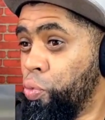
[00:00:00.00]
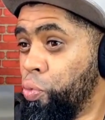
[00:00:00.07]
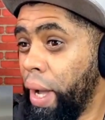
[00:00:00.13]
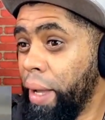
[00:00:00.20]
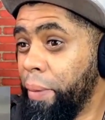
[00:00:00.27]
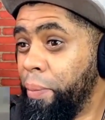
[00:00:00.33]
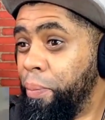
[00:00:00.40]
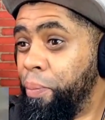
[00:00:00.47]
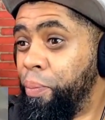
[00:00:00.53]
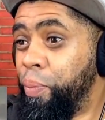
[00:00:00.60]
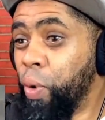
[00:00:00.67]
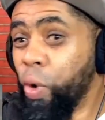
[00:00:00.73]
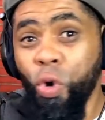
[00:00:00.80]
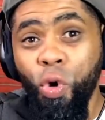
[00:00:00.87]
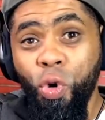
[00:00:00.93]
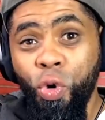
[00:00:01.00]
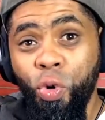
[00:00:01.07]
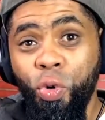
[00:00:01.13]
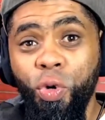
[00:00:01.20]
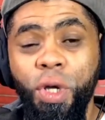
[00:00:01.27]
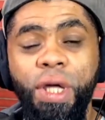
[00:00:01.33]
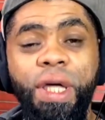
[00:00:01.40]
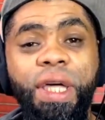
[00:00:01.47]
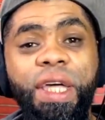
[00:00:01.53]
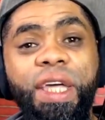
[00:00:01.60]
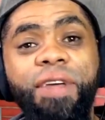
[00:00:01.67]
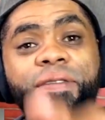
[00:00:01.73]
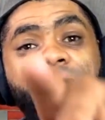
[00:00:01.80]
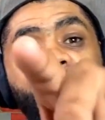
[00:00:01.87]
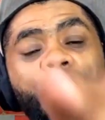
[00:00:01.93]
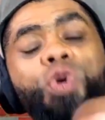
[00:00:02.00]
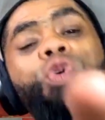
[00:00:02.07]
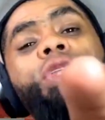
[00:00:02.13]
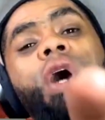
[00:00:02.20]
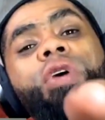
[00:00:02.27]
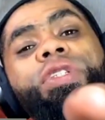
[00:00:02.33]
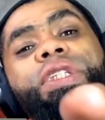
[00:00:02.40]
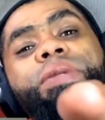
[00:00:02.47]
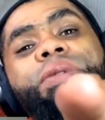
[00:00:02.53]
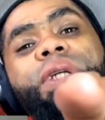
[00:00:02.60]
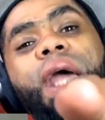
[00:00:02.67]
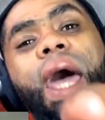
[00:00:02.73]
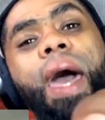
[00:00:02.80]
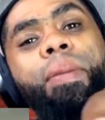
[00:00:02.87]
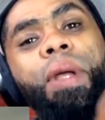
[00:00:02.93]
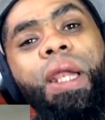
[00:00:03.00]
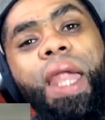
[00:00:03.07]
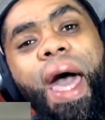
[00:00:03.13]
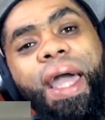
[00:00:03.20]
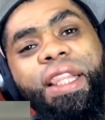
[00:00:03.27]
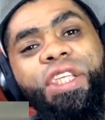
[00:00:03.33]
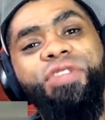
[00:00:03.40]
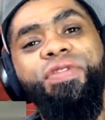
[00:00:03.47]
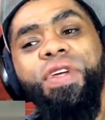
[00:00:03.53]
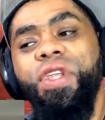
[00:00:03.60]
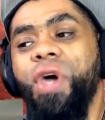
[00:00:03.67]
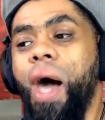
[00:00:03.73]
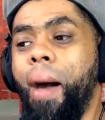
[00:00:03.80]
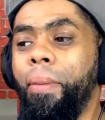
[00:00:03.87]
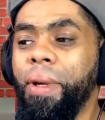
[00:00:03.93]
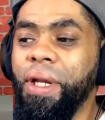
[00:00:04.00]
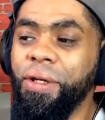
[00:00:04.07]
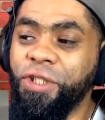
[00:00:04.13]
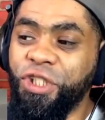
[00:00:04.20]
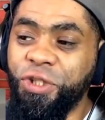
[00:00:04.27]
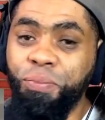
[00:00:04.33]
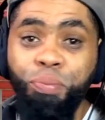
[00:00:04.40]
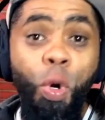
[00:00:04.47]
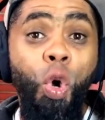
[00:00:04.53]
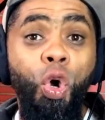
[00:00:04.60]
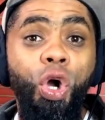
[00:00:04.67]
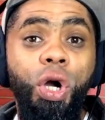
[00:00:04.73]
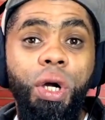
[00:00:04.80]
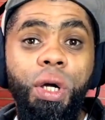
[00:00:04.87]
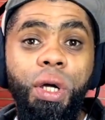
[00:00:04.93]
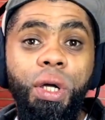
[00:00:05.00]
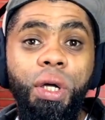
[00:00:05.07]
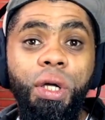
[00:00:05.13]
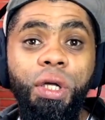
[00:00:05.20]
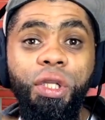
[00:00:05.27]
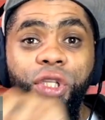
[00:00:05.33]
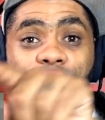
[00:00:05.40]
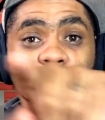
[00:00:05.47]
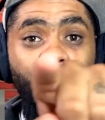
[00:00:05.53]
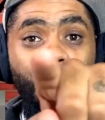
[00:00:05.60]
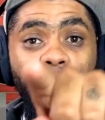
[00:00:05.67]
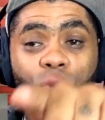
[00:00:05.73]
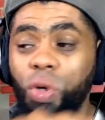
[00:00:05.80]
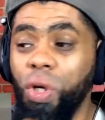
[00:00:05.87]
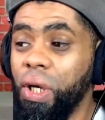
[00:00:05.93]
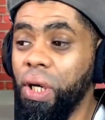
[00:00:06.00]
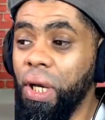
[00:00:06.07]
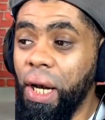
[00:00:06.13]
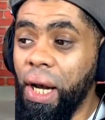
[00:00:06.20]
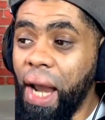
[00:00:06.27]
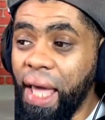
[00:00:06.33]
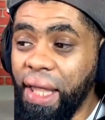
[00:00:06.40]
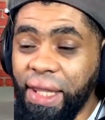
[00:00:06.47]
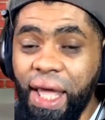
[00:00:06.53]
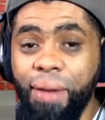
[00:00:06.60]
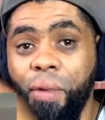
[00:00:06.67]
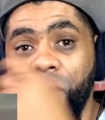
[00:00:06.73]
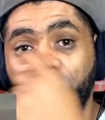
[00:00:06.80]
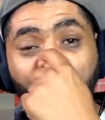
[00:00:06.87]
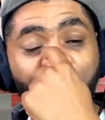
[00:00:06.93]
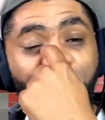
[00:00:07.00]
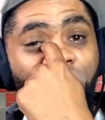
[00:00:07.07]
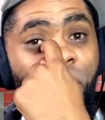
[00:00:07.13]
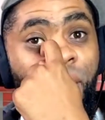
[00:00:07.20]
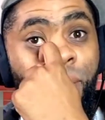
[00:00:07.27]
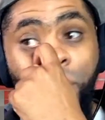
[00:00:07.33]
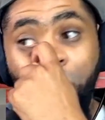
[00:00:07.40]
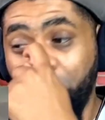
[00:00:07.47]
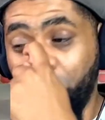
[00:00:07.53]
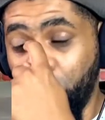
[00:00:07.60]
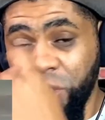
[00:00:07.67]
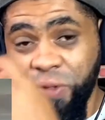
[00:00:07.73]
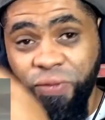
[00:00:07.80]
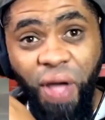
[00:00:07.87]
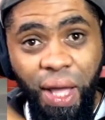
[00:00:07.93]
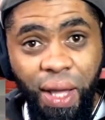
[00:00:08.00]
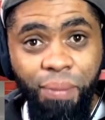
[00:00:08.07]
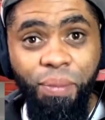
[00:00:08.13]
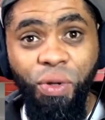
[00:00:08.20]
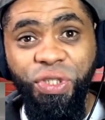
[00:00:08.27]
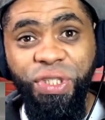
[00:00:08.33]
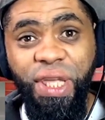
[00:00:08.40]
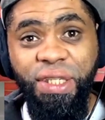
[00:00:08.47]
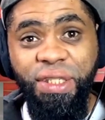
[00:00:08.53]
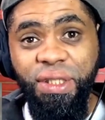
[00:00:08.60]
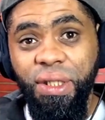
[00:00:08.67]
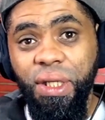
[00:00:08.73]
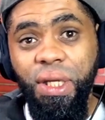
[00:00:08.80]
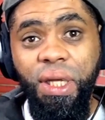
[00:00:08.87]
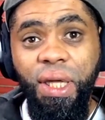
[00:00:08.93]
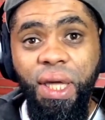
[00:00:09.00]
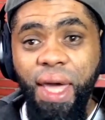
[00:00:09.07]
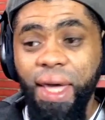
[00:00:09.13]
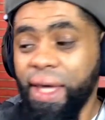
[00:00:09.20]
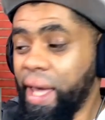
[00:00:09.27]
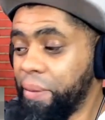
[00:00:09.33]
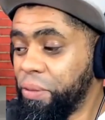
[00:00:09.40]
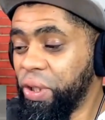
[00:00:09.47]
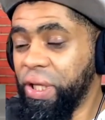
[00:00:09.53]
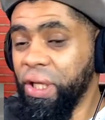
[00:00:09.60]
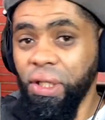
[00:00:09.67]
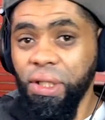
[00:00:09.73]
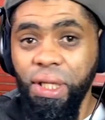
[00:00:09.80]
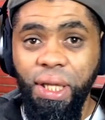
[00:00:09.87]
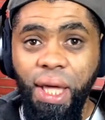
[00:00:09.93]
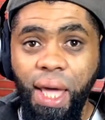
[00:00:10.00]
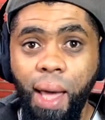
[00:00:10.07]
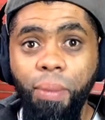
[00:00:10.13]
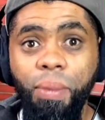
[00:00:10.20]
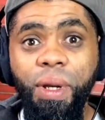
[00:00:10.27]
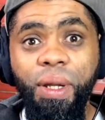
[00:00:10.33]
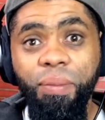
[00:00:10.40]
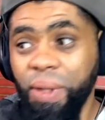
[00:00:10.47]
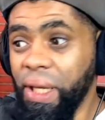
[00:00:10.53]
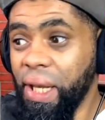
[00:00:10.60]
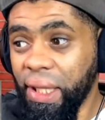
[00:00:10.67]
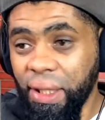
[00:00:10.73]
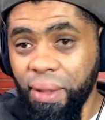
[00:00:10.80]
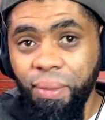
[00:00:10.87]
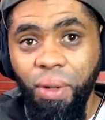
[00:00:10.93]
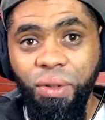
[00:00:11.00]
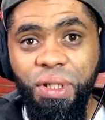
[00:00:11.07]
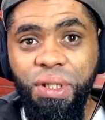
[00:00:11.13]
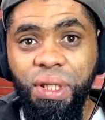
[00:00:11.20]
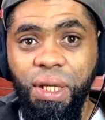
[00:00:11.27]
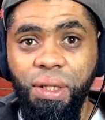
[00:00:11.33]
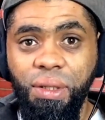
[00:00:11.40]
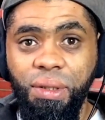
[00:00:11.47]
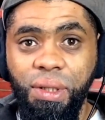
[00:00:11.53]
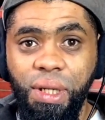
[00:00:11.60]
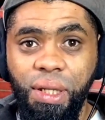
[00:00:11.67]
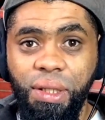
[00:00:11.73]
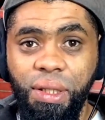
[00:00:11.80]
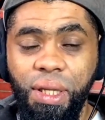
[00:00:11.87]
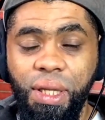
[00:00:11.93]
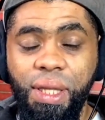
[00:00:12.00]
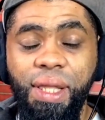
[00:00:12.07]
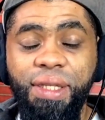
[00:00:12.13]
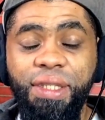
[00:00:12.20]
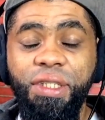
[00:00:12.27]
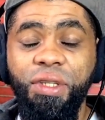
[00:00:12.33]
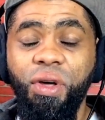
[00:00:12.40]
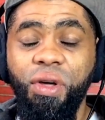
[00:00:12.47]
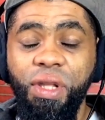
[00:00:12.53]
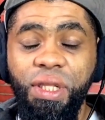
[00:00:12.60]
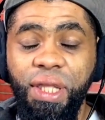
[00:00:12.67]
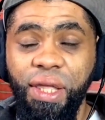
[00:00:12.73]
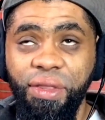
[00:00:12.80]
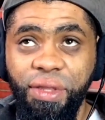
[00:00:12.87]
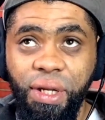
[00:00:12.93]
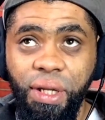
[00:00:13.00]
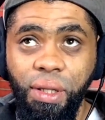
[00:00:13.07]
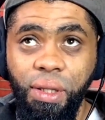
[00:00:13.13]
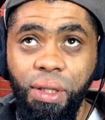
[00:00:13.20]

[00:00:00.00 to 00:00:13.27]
My bro, if you don't subscribe and like this video, I'm gonna spook you like that motorbike bike was fucking possessed and came to kill the guy. I'm gonna be like the motorcycle tonight. This is not a death threat.